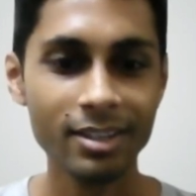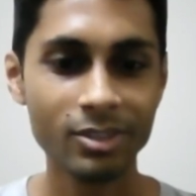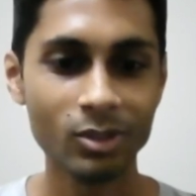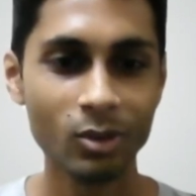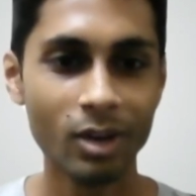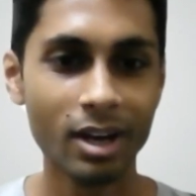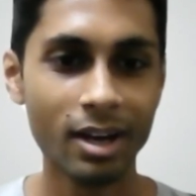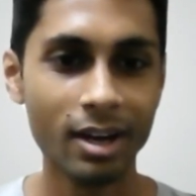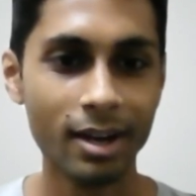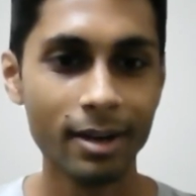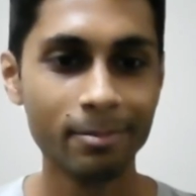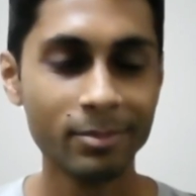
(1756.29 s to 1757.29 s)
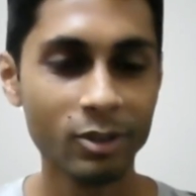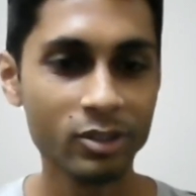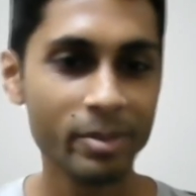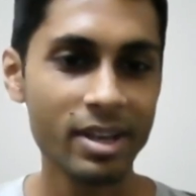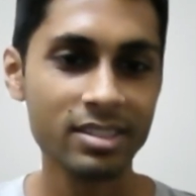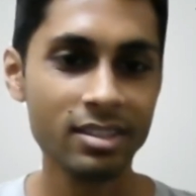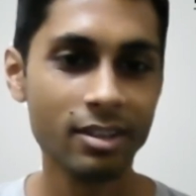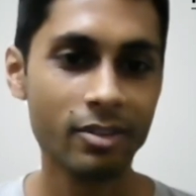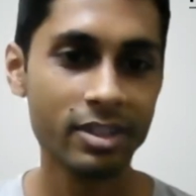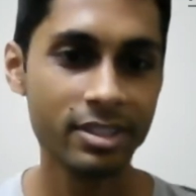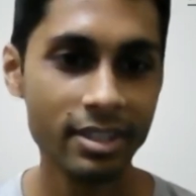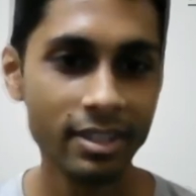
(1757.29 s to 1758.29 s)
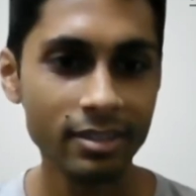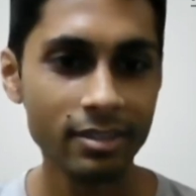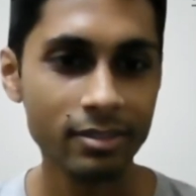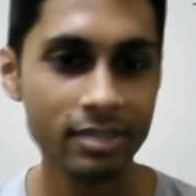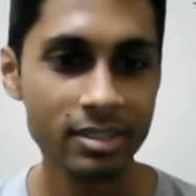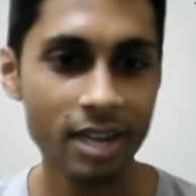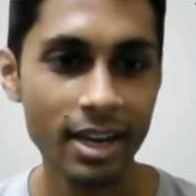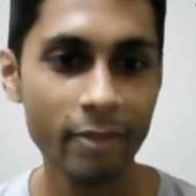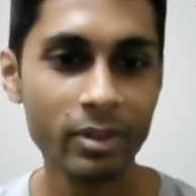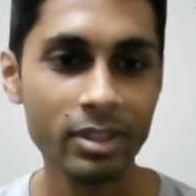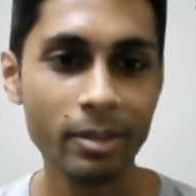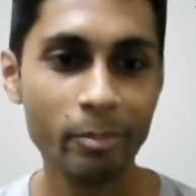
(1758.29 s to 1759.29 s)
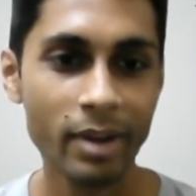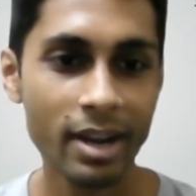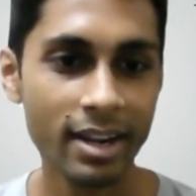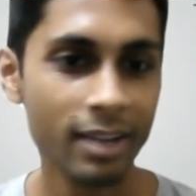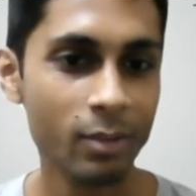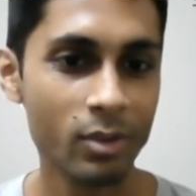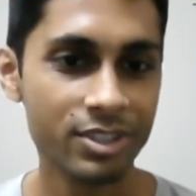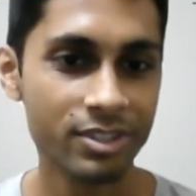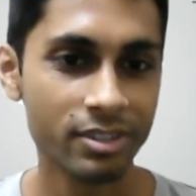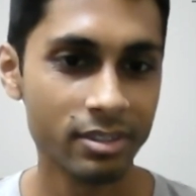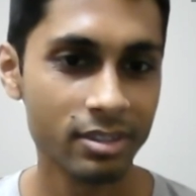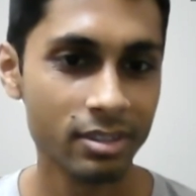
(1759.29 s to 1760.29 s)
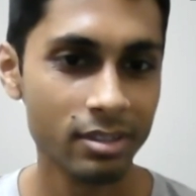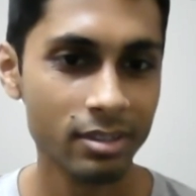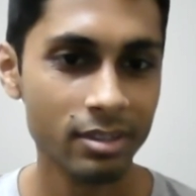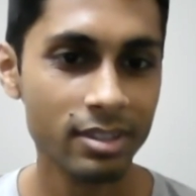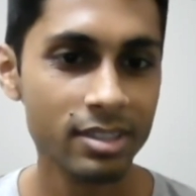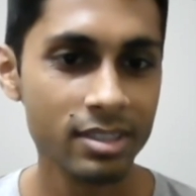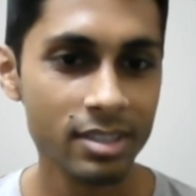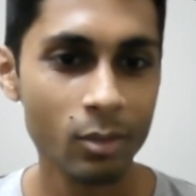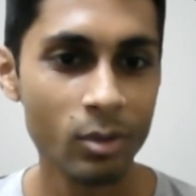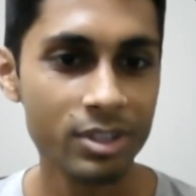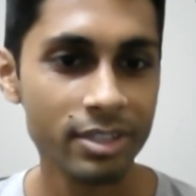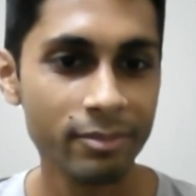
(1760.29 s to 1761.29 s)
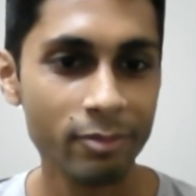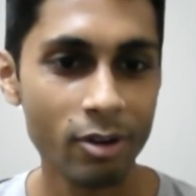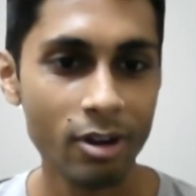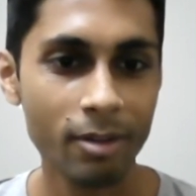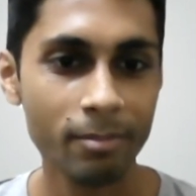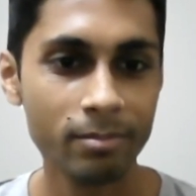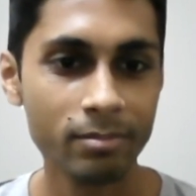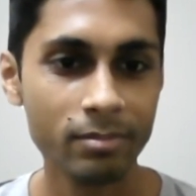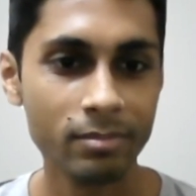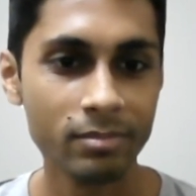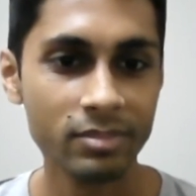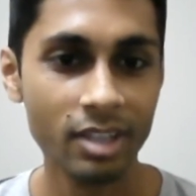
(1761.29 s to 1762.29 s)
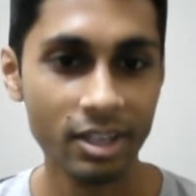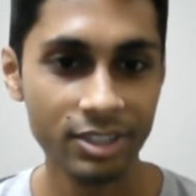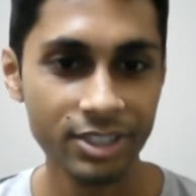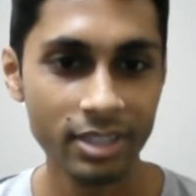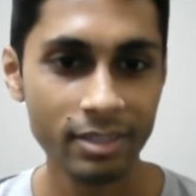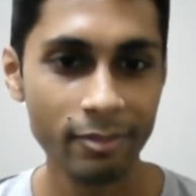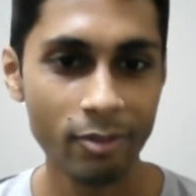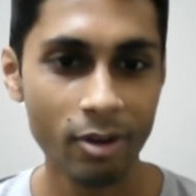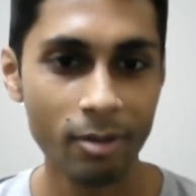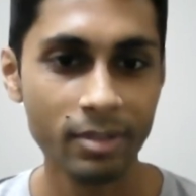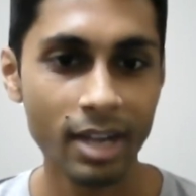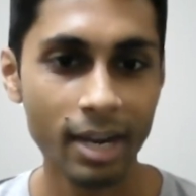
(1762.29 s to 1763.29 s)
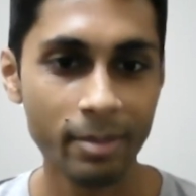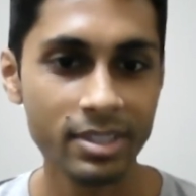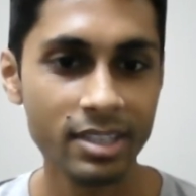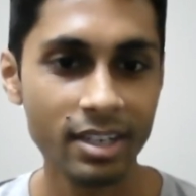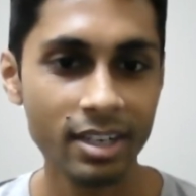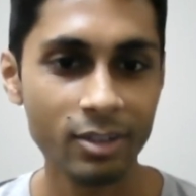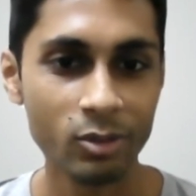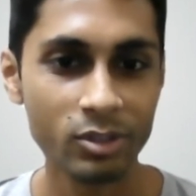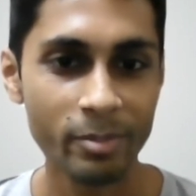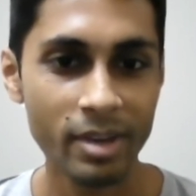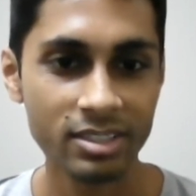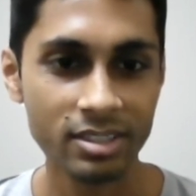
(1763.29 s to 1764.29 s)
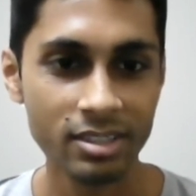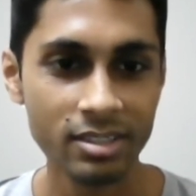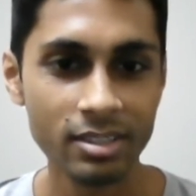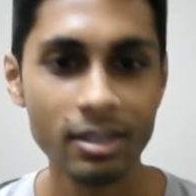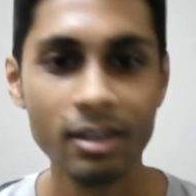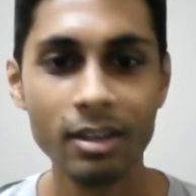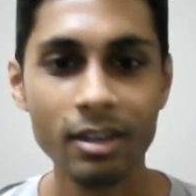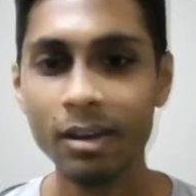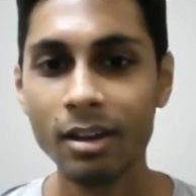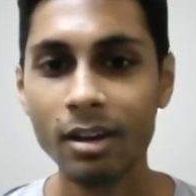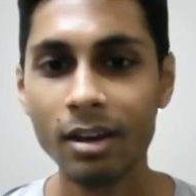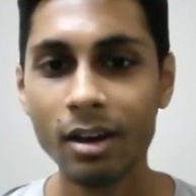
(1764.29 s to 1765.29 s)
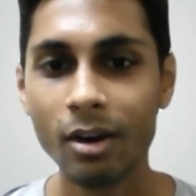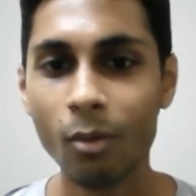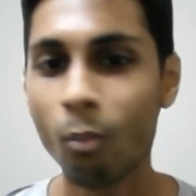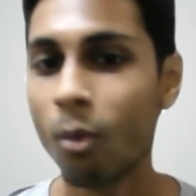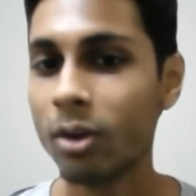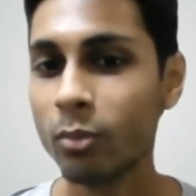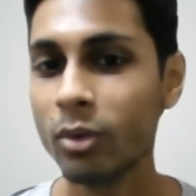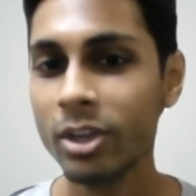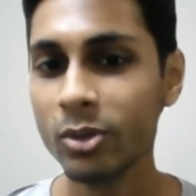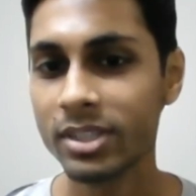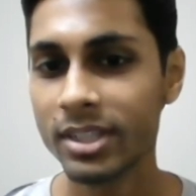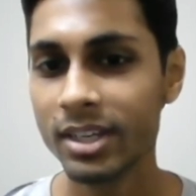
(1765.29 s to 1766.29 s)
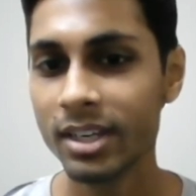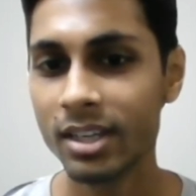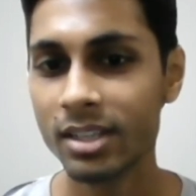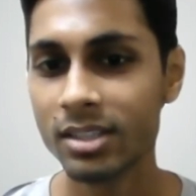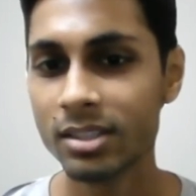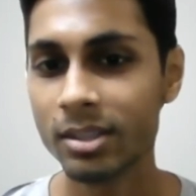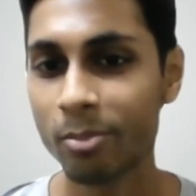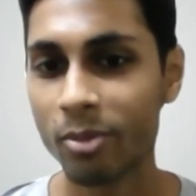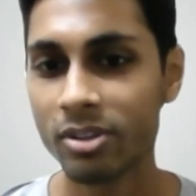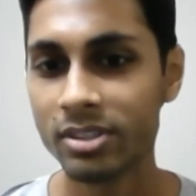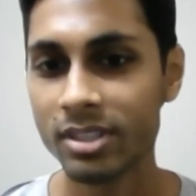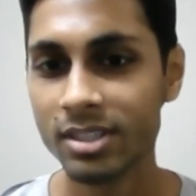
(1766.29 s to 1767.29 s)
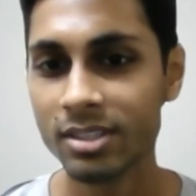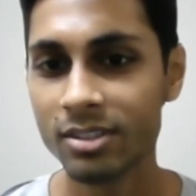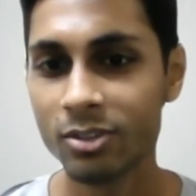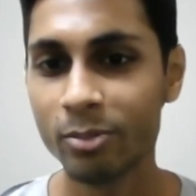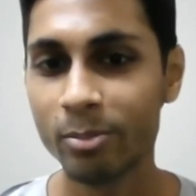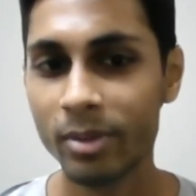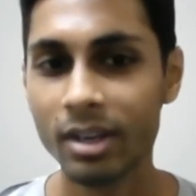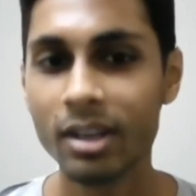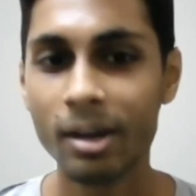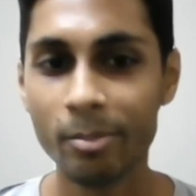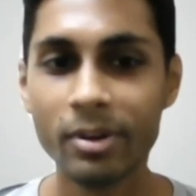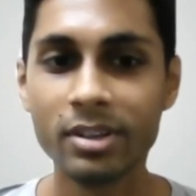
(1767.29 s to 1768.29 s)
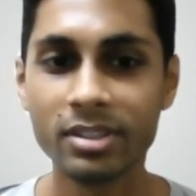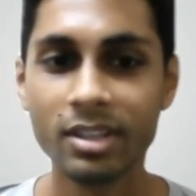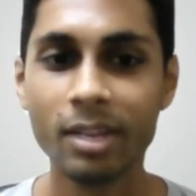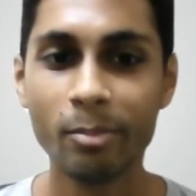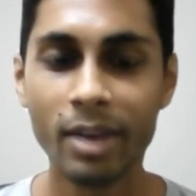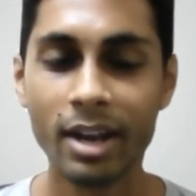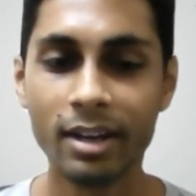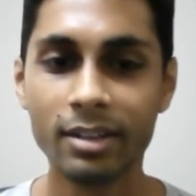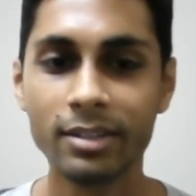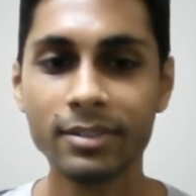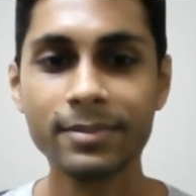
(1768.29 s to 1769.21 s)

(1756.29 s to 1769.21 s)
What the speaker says: So, Toastmaster Kristi, starting with the branding questions. This is a question from Darshit from Diamond City Toastmasters. What would you say is the process to build a personal brand?